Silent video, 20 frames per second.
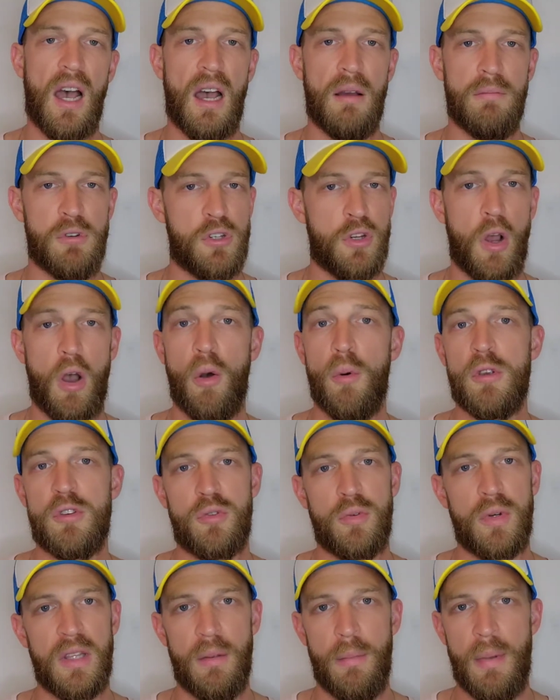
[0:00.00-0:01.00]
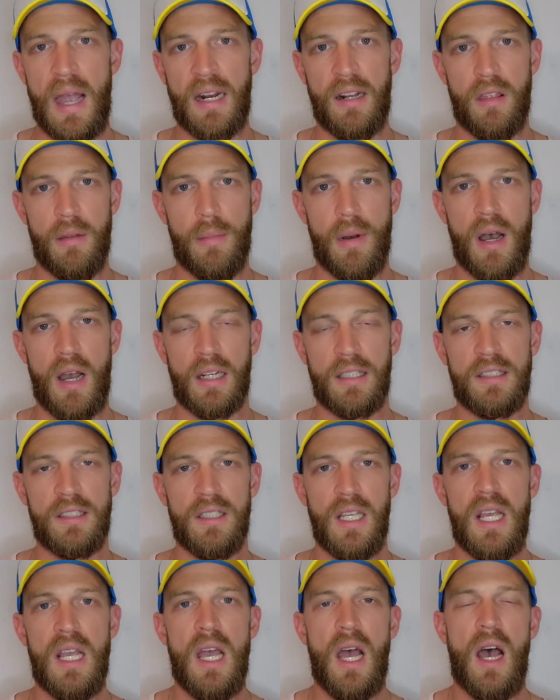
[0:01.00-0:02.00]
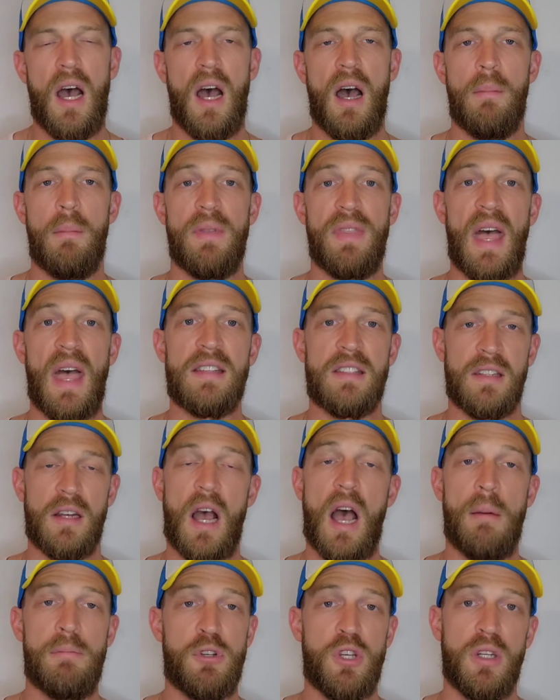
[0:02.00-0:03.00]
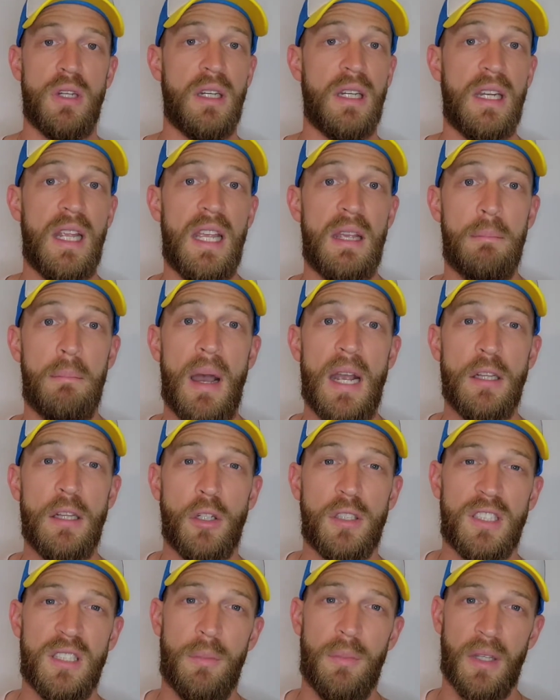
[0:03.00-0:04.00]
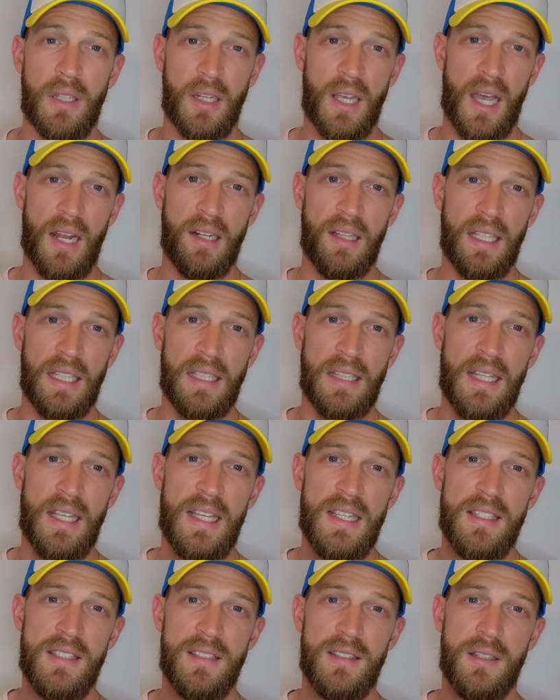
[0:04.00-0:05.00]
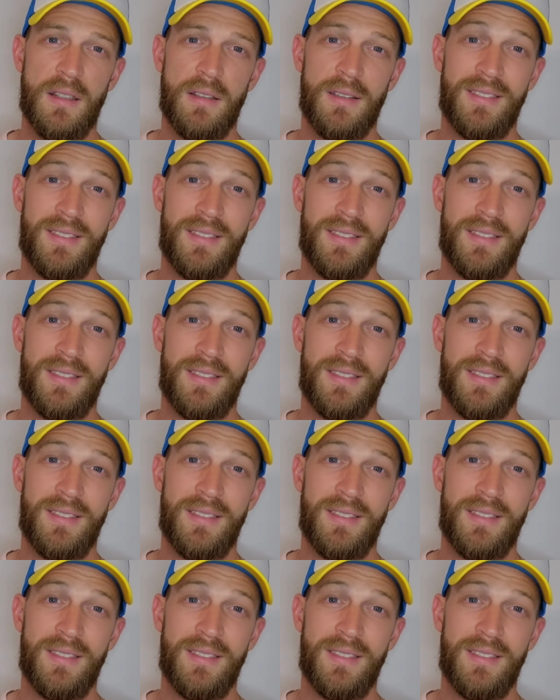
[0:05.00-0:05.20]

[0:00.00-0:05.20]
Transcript: Just always read the back of the box. But that's an option, and it might look something kind of like this.